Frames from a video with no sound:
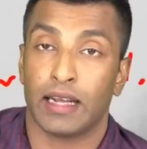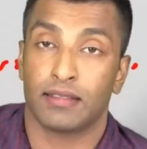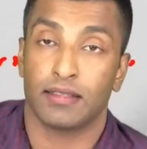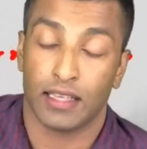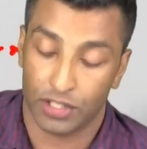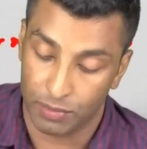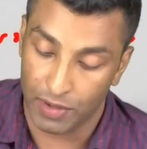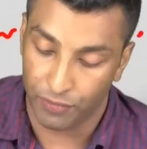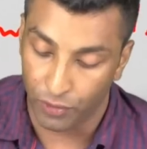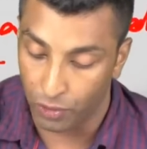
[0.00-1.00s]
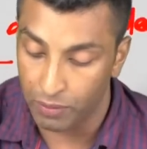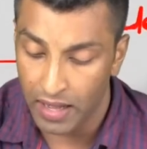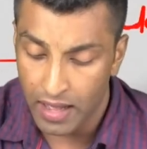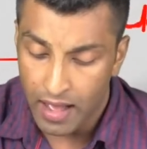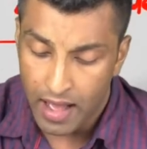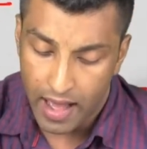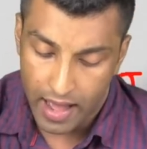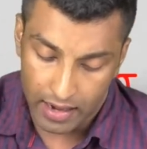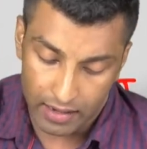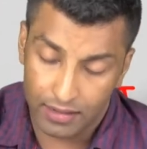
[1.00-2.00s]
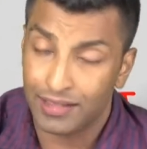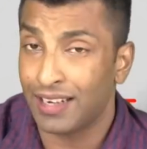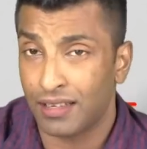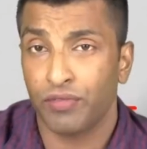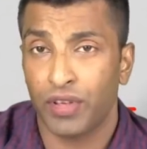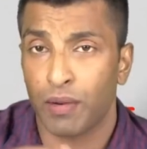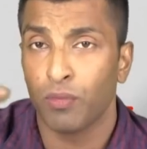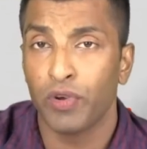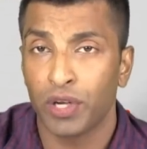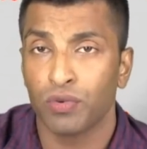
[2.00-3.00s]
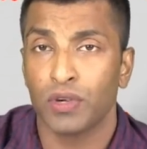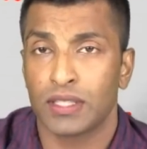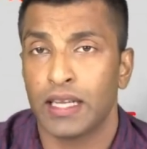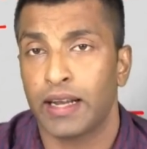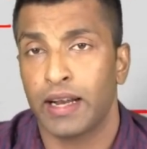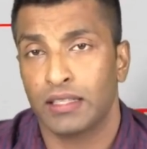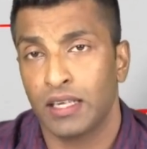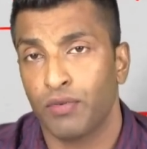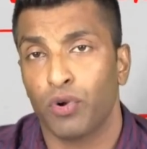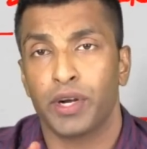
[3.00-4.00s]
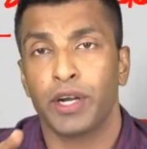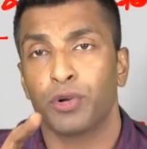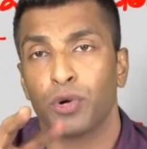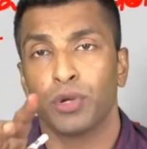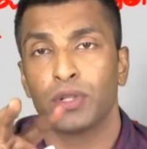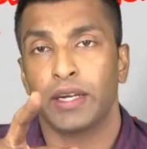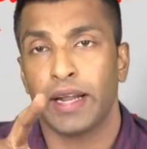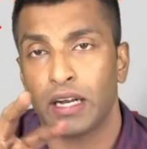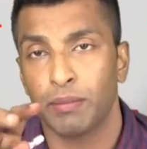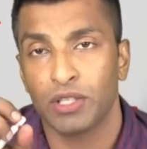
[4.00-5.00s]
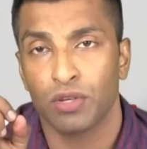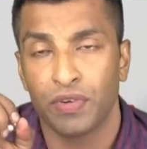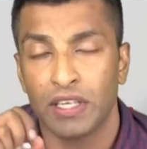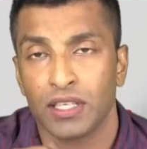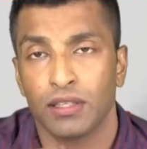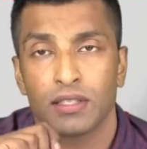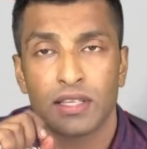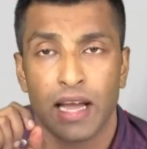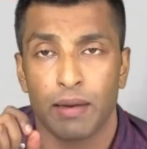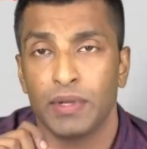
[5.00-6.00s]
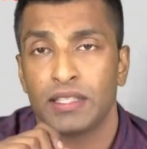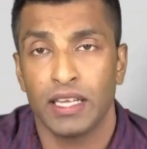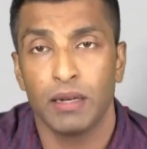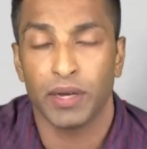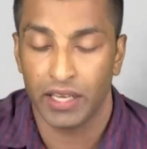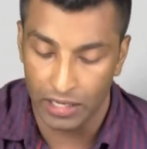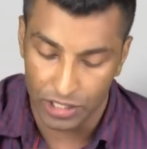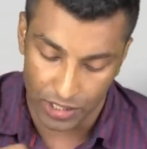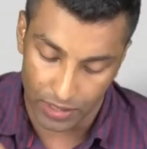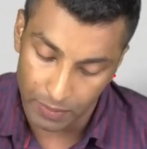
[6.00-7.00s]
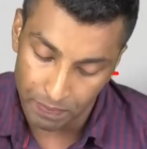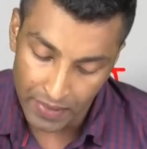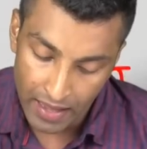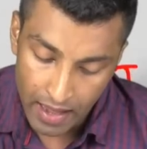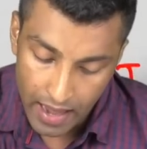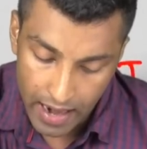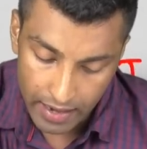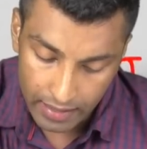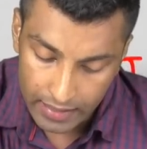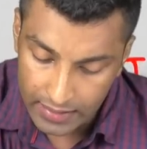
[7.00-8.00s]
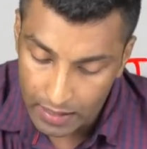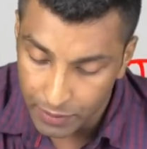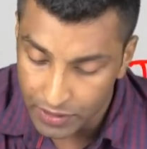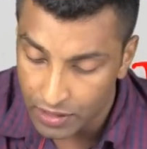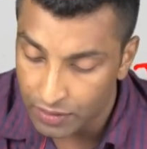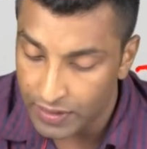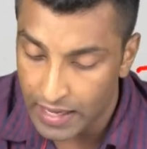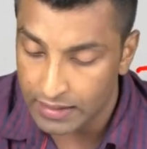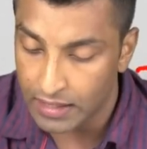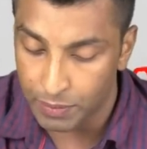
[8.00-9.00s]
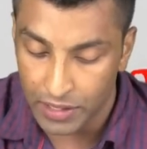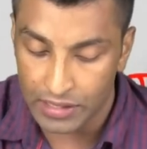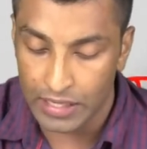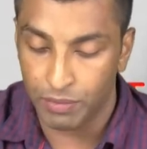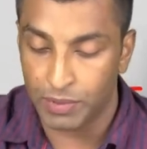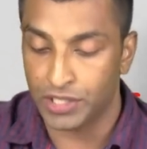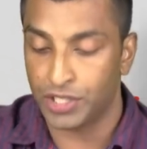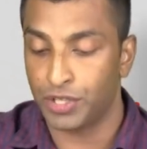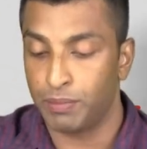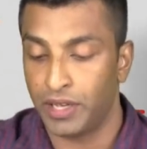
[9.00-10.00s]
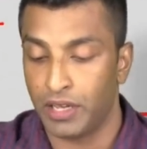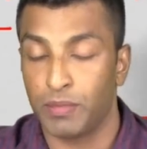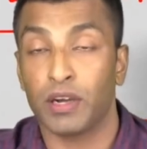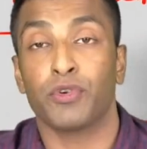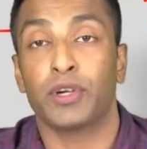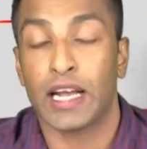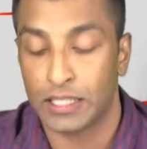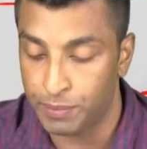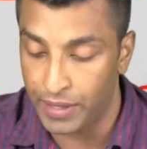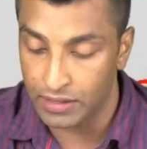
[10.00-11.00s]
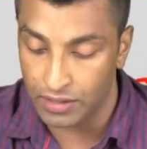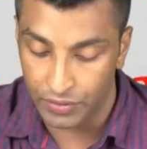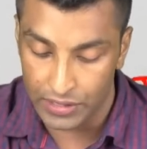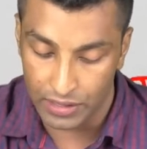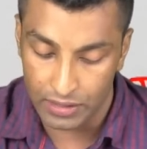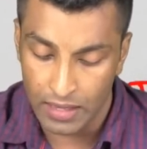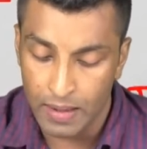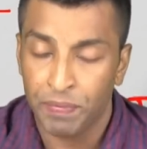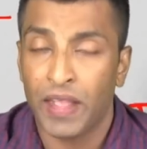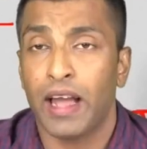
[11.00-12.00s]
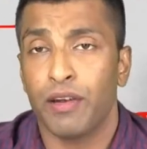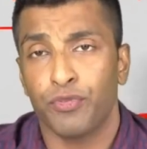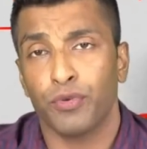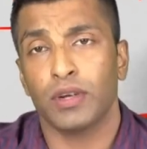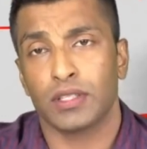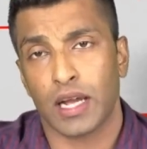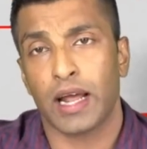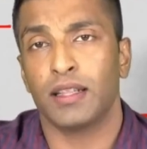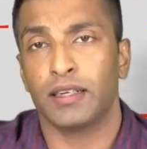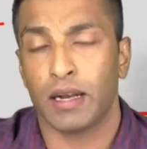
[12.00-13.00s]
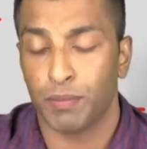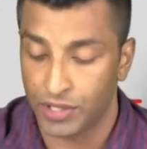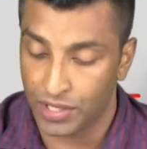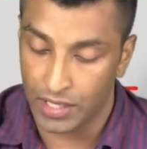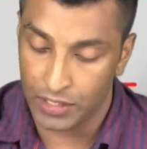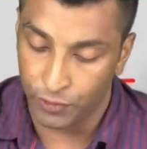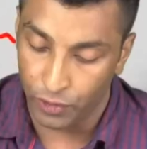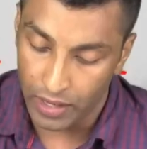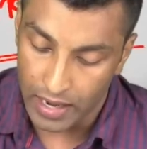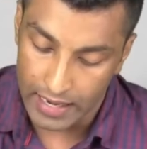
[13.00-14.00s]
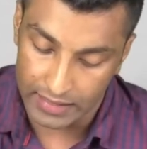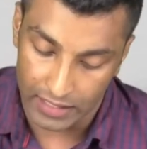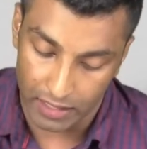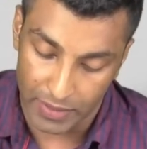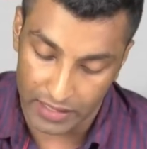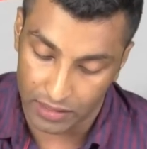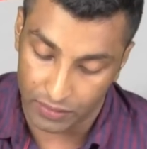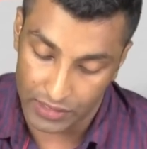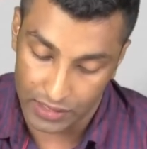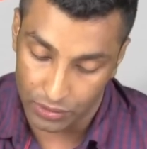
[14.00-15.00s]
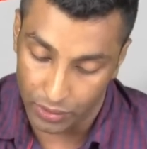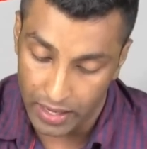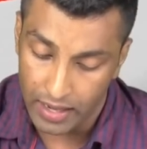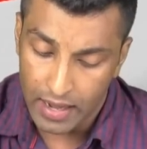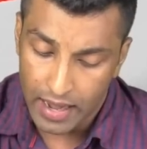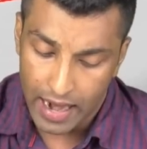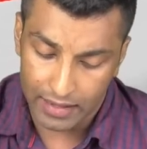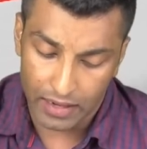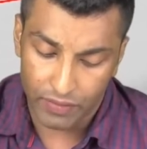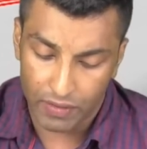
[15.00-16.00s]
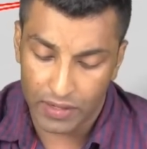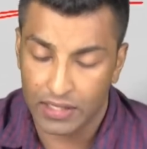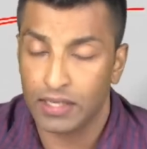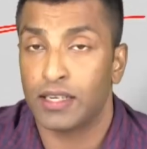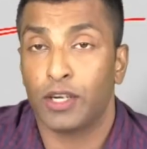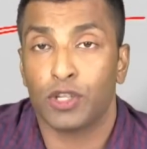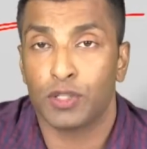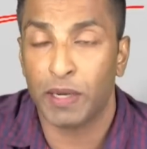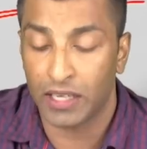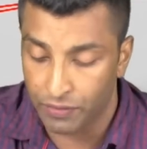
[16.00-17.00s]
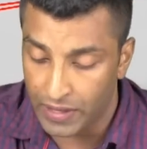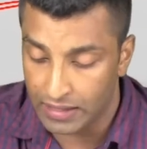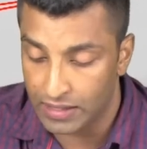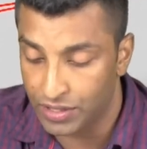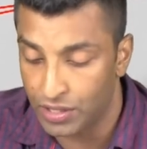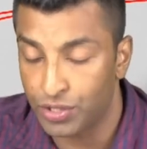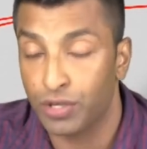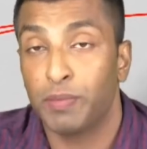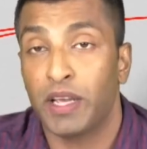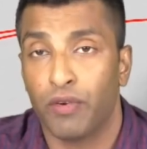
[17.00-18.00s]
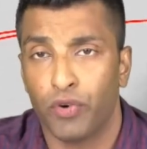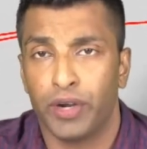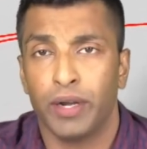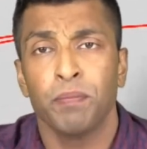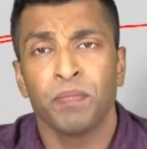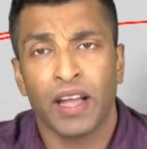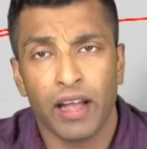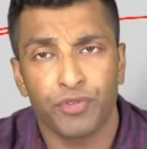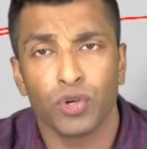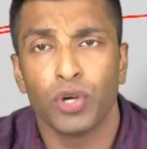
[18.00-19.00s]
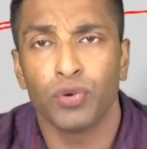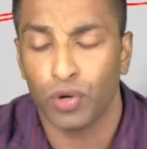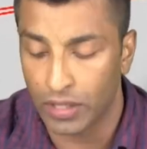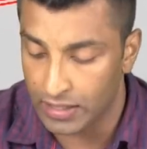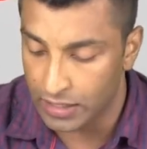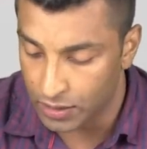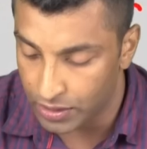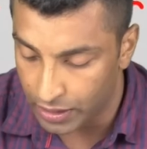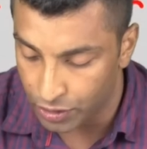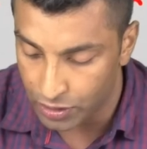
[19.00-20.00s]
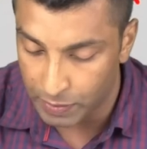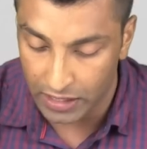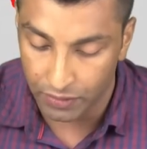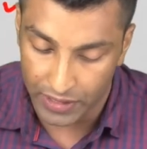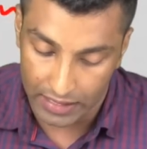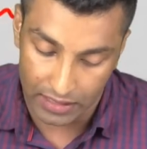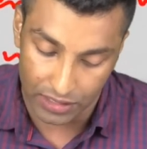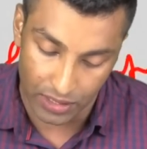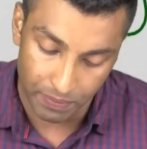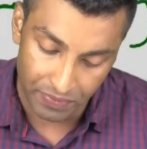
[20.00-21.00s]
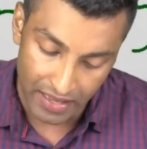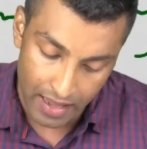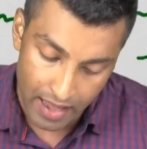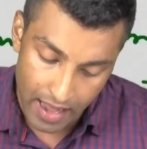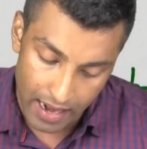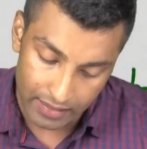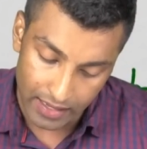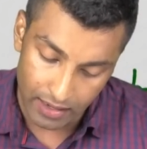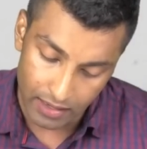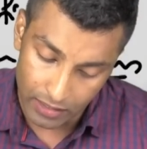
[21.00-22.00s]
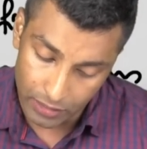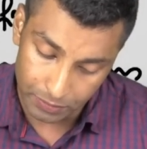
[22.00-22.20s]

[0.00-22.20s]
Taxes has to be formed, and that we are moving towards that direction. I've already told you the database of each others can be seen by each other, and at least 10% of the tax administrative budget should be earmarked for taxpayer services, and another 10% for ICT based services. Okay, and then we have discussed retrospective taxation should be avoided. I've told you what is retrospective taxation, and then